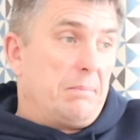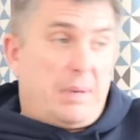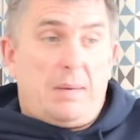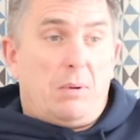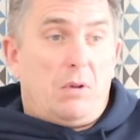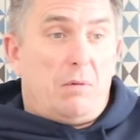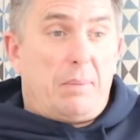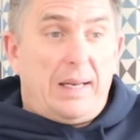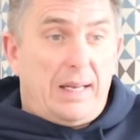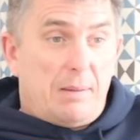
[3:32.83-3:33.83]
people that have
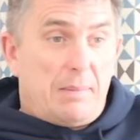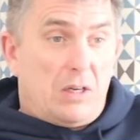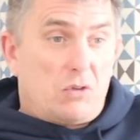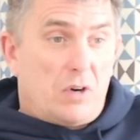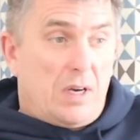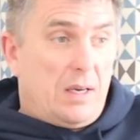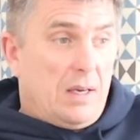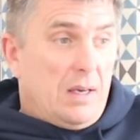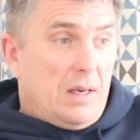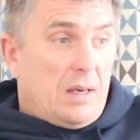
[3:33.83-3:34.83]
been in the military,
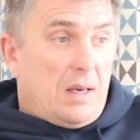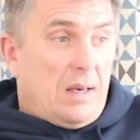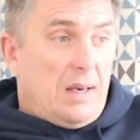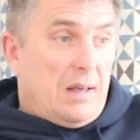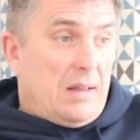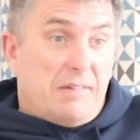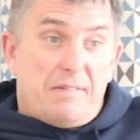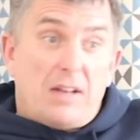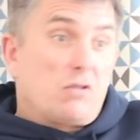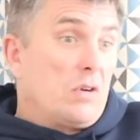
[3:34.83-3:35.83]
the
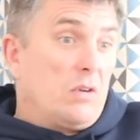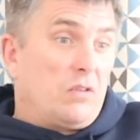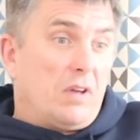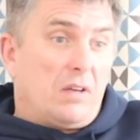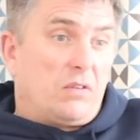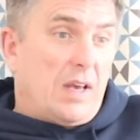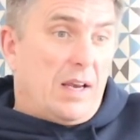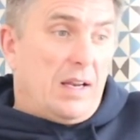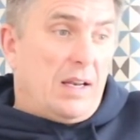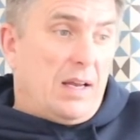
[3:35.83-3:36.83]
veterans that are
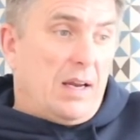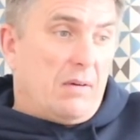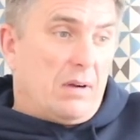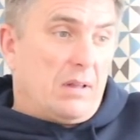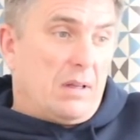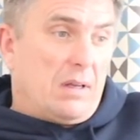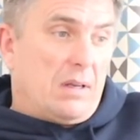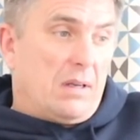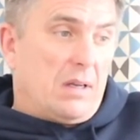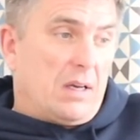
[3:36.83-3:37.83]
staying in here
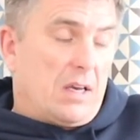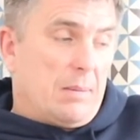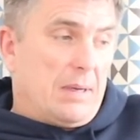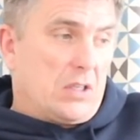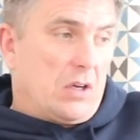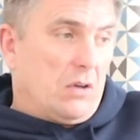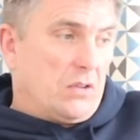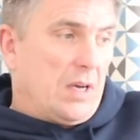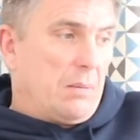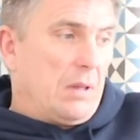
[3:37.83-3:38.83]
and come into
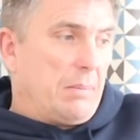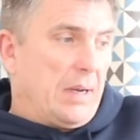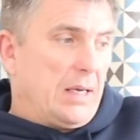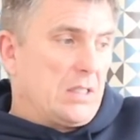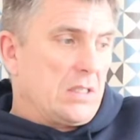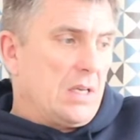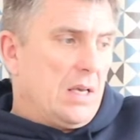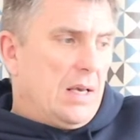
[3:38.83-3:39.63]
contact with the place.